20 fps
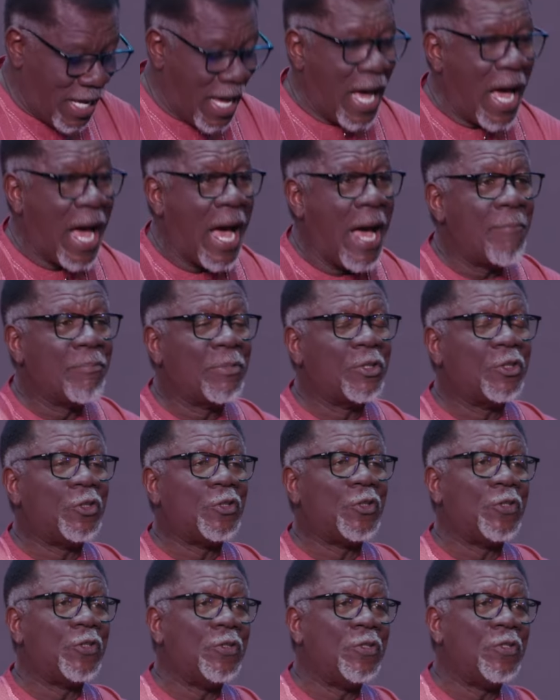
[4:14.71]

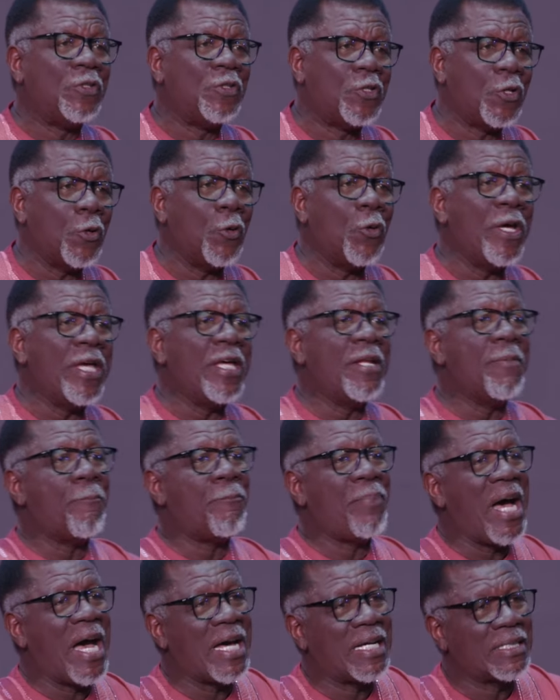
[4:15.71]
I'm doing
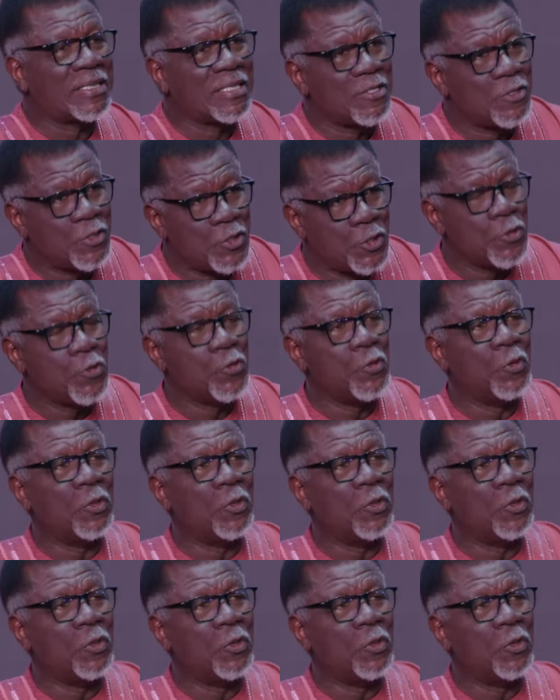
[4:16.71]
part two.